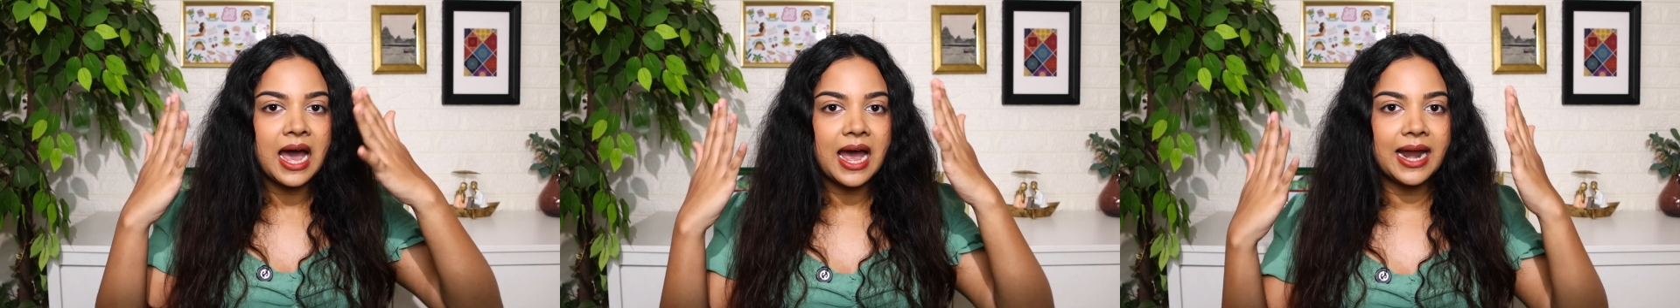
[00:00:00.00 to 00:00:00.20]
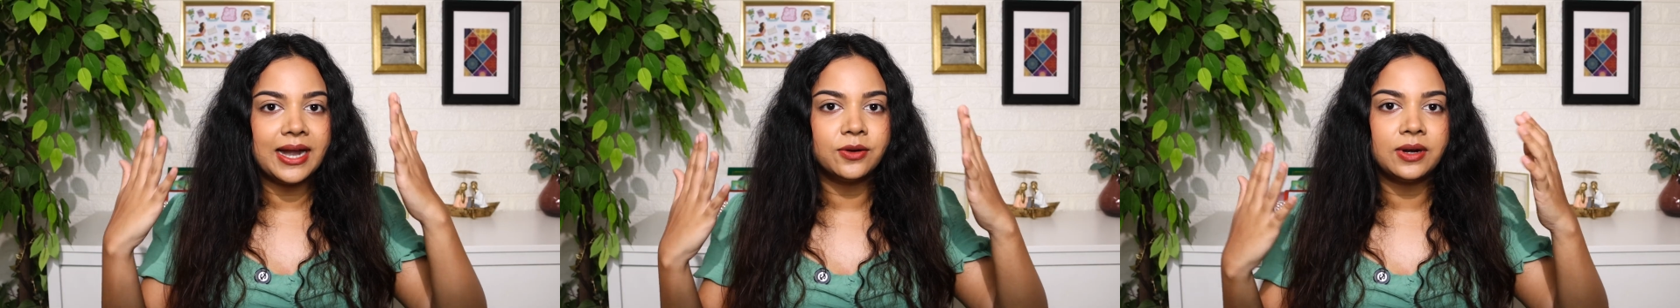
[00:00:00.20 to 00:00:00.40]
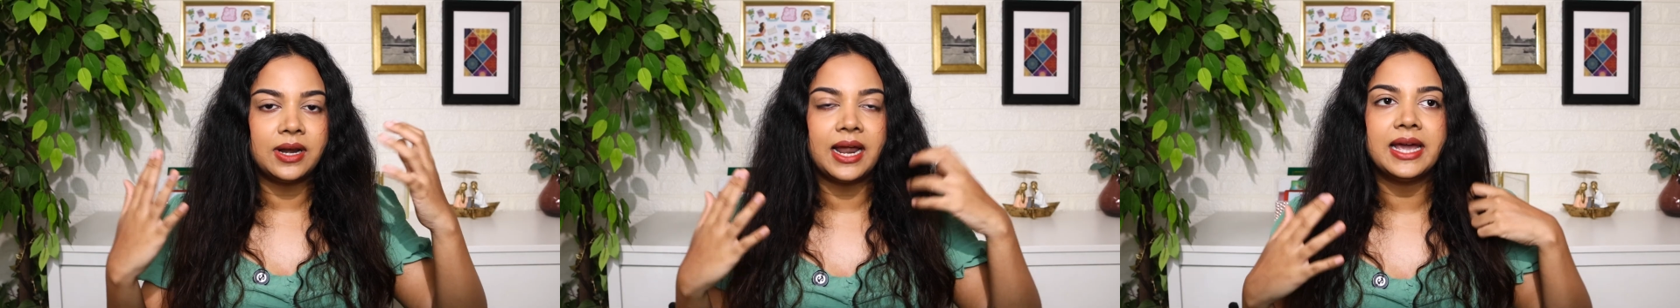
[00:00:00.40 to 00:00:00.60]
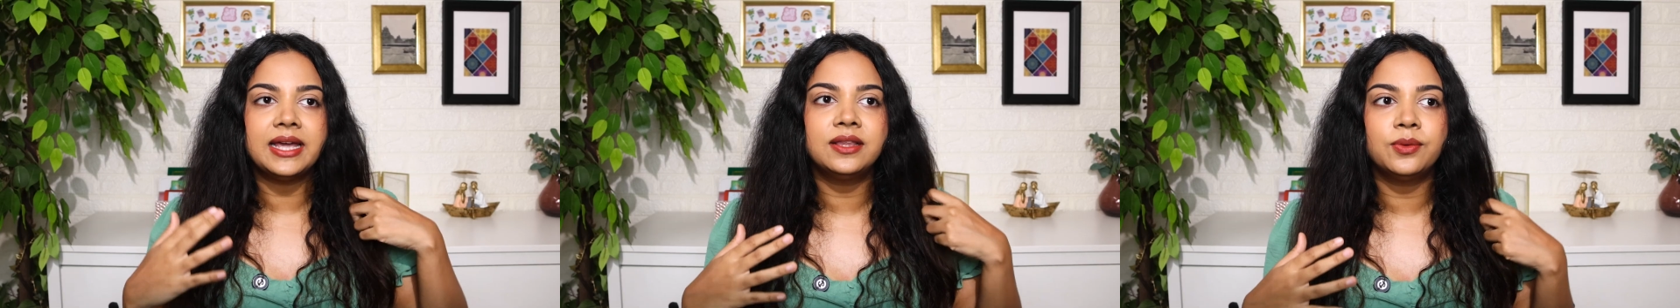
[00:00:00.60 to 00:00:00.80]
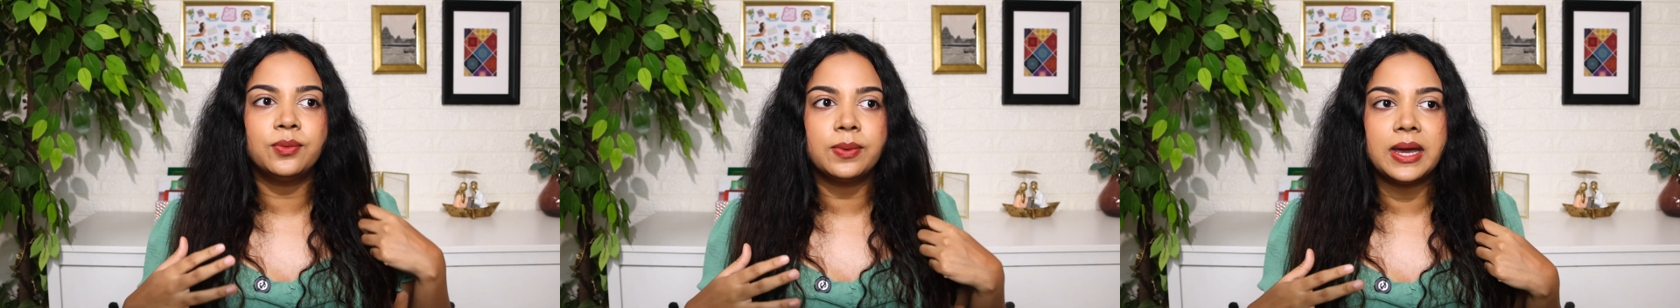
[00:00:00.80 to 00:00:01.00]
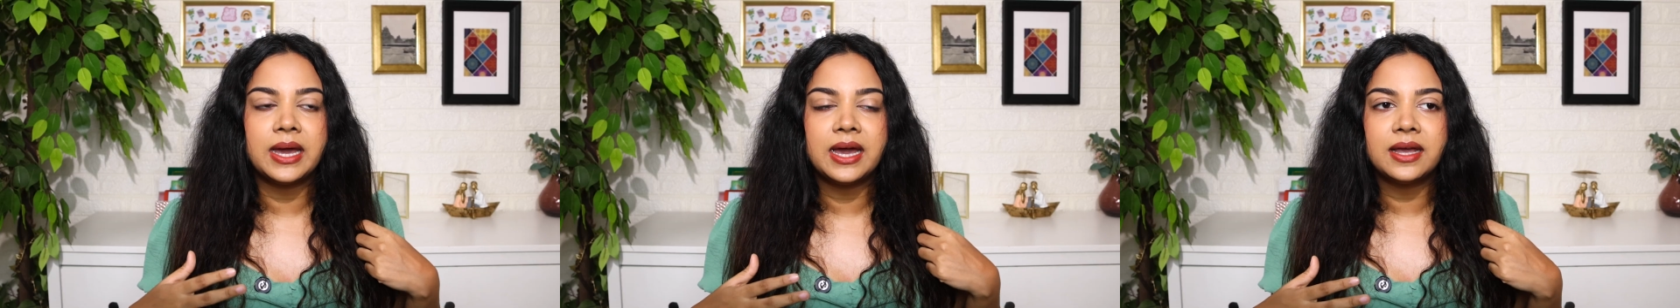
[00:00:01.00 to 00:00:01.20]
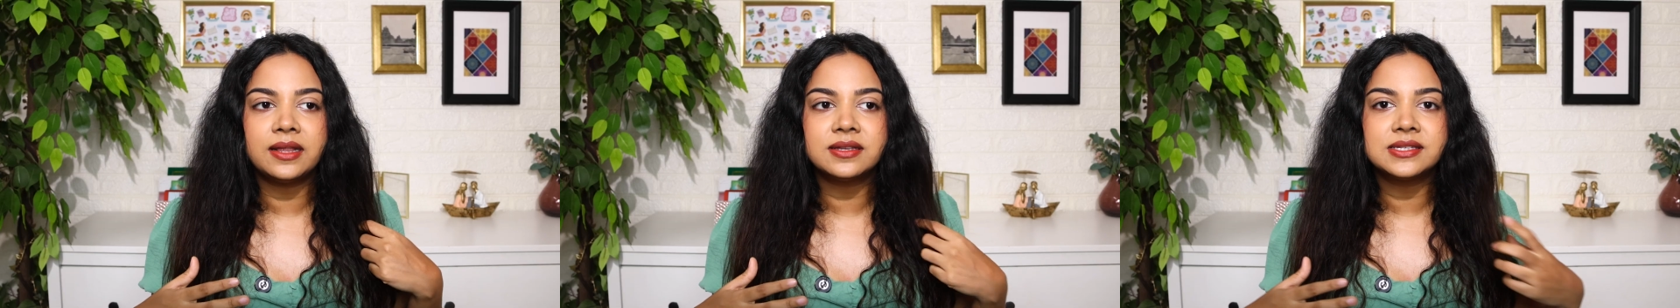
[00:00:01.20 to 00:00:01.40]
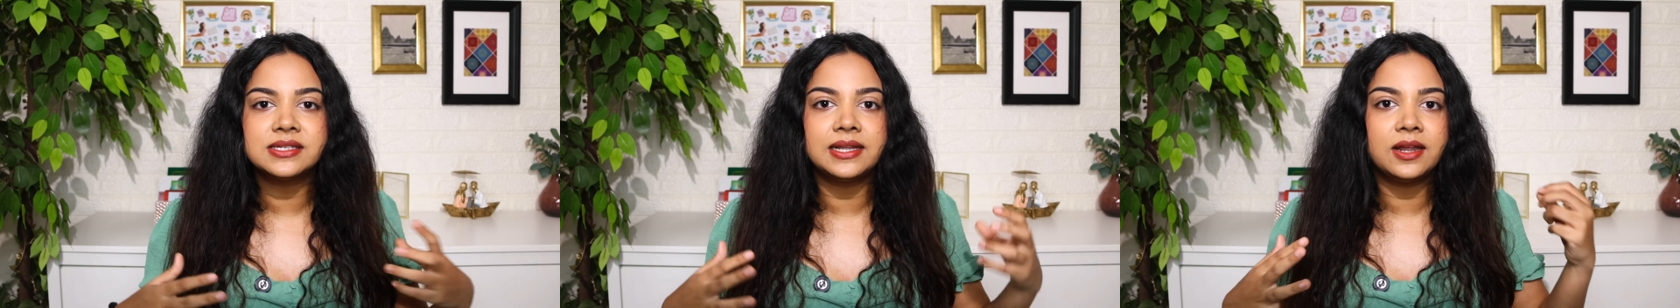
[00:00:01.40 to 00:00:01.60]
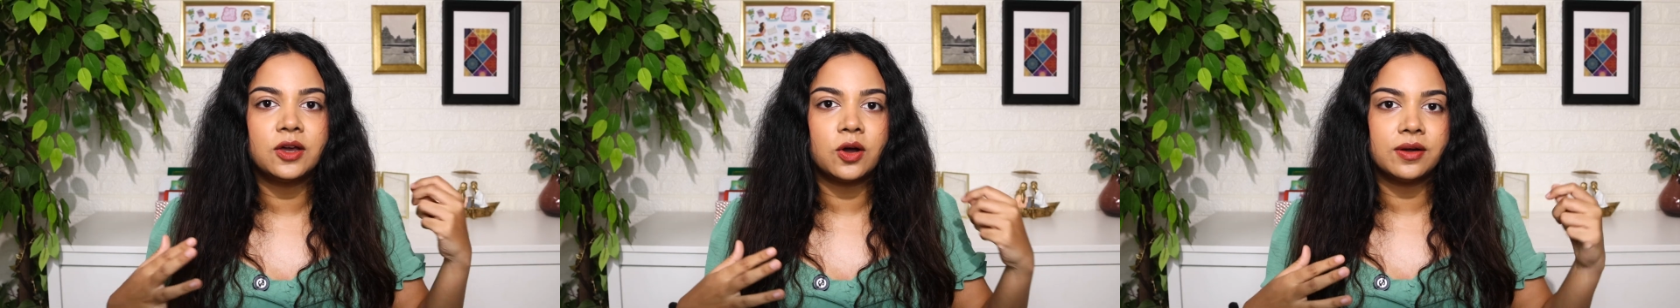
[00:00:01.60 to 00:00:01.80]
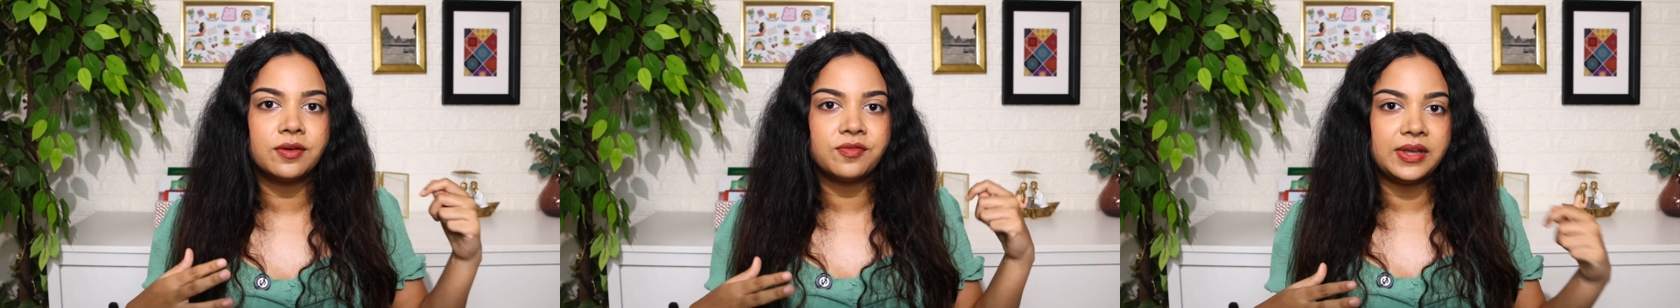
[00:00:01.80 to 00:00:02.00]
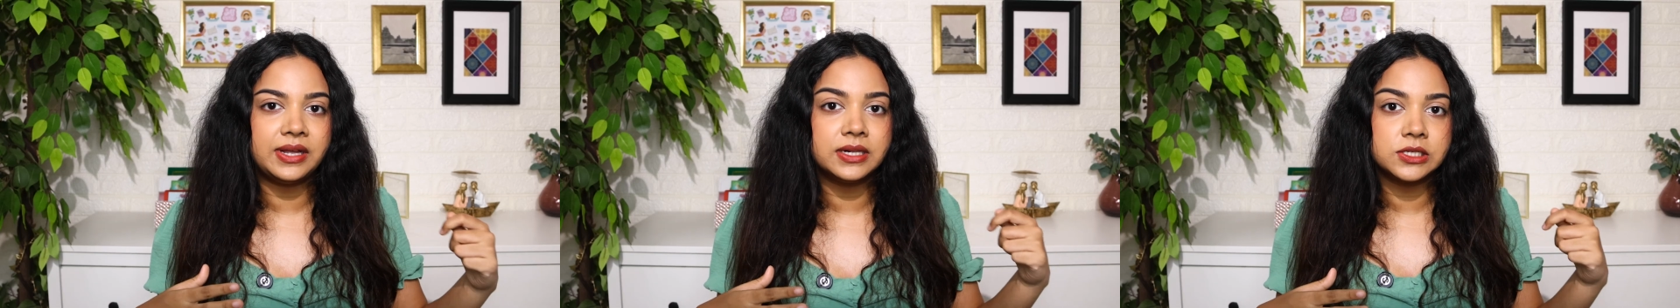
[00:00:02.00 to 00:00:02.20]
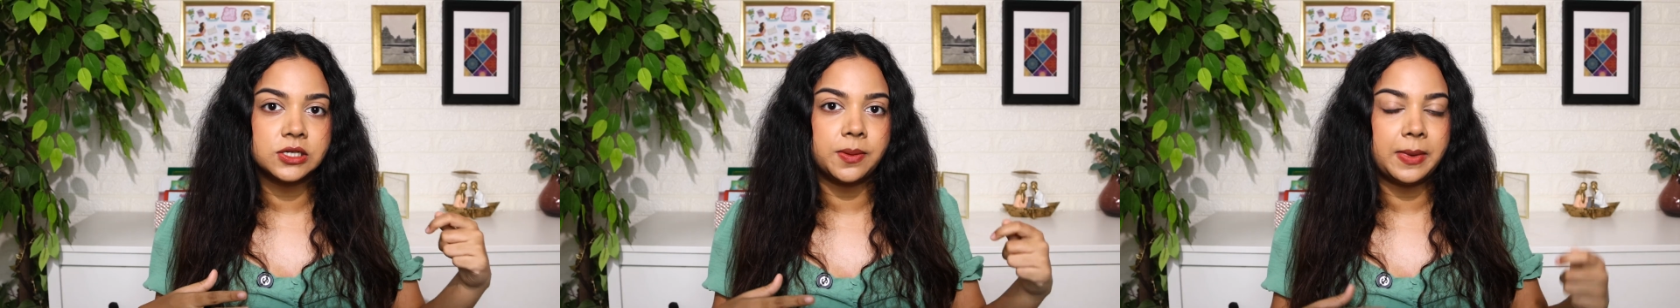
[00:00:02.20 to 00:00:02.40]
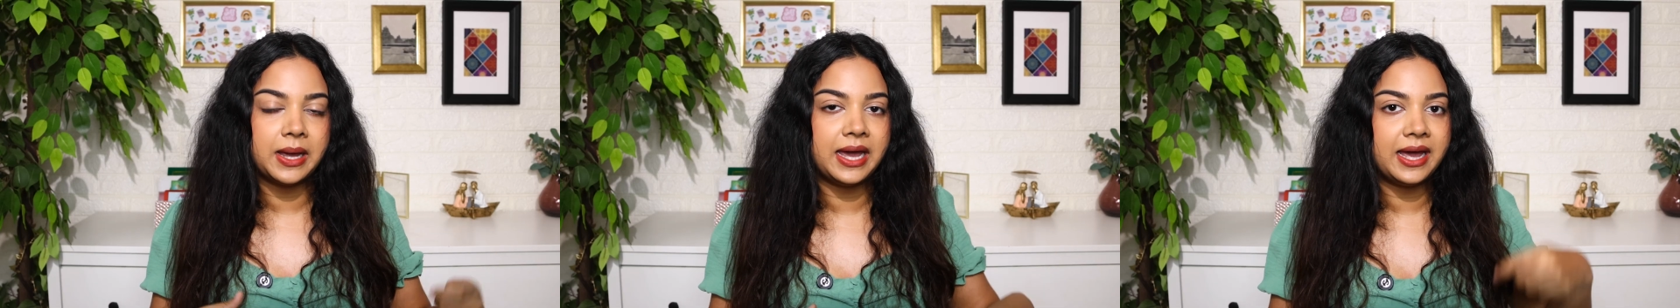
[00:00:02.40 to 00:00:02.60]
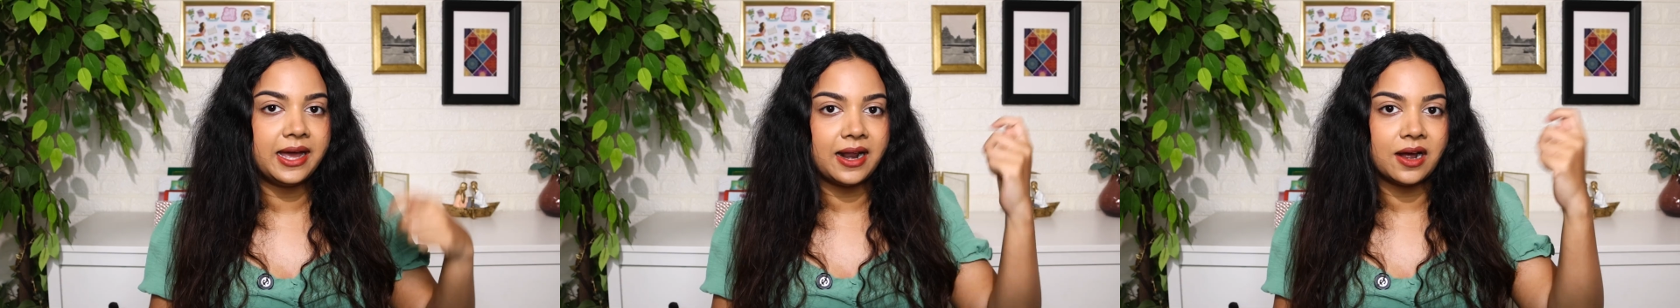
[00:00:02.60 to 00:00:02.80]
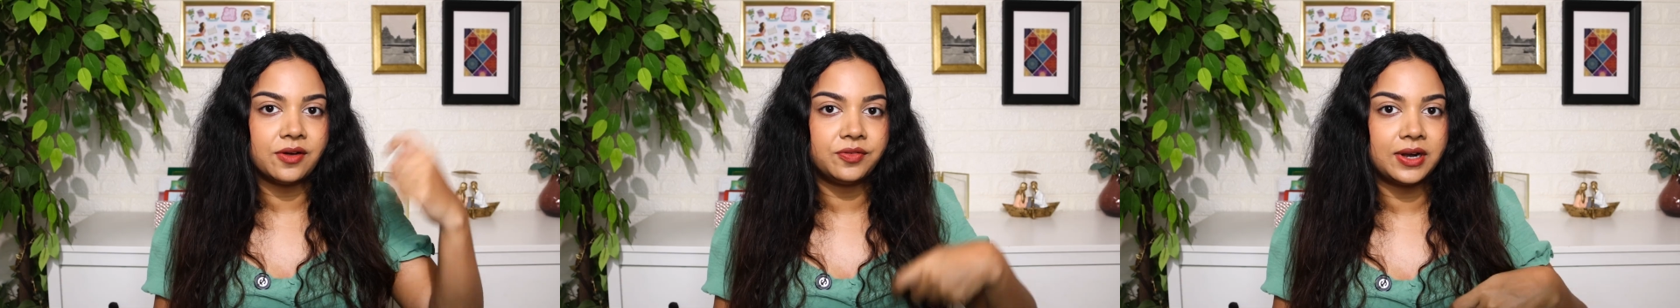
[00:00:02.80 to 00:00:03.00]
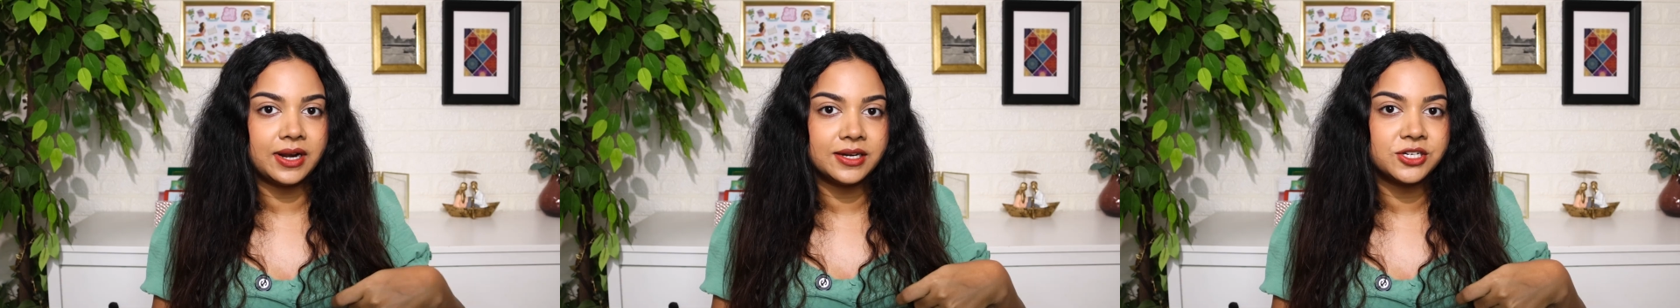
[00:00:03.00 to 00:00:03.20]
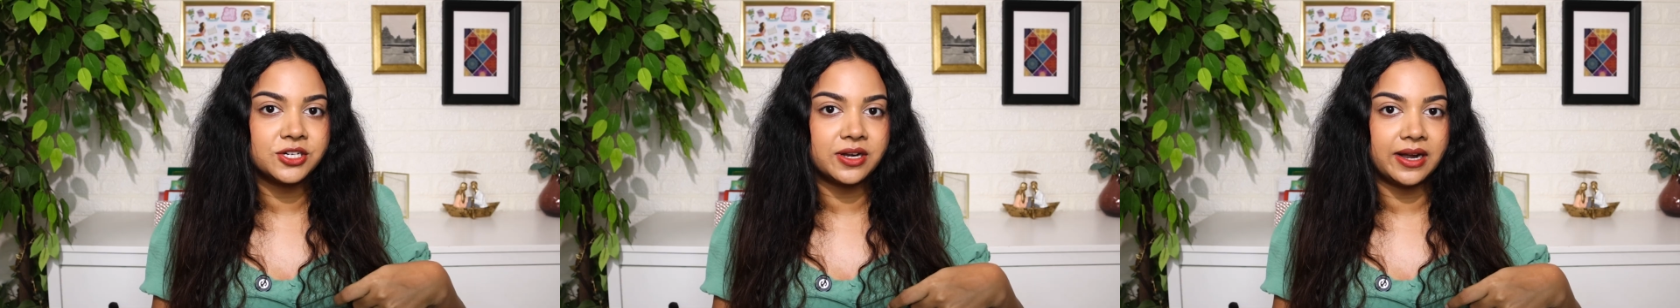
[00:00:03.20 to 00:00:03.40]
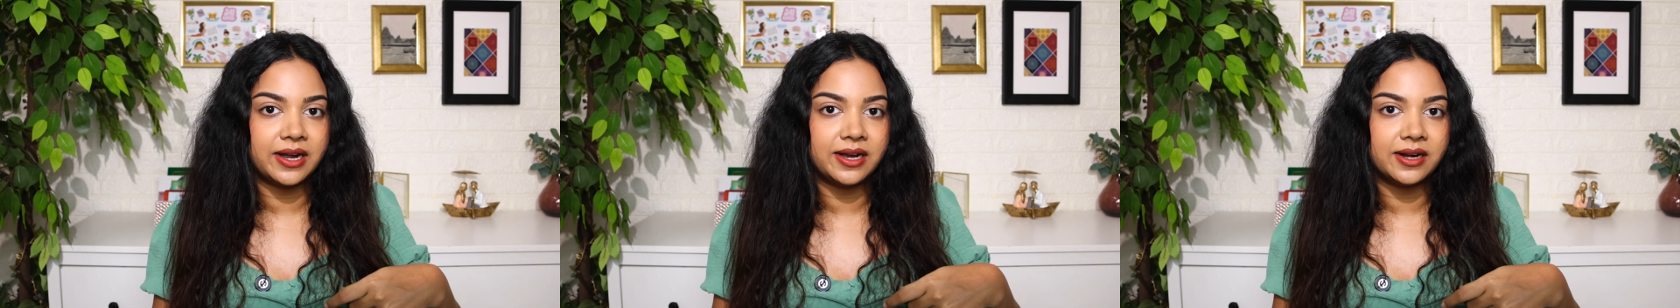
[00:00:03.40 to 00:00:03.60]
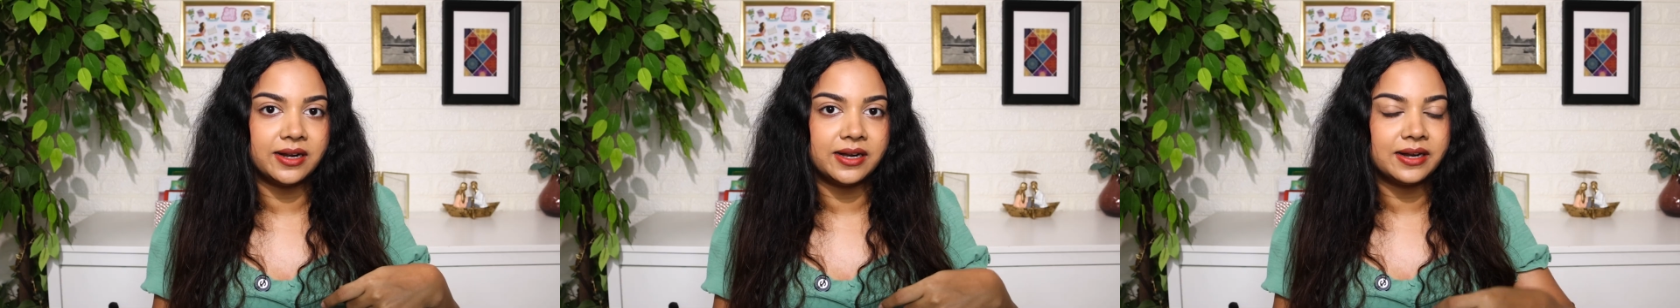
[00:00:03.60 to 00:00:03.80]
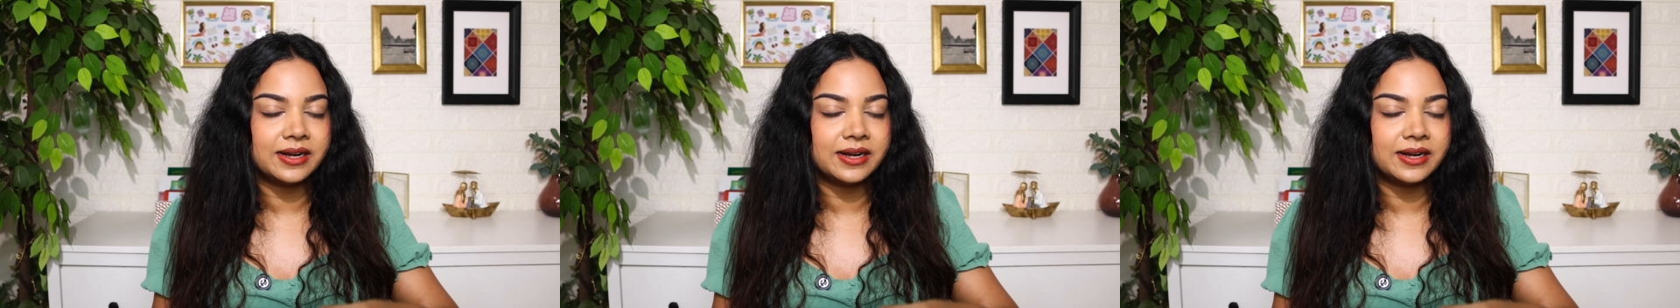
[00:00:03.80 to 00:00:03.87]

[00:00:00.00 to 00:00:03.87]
I don't like the way the silicone feels on my hair after I straighten it.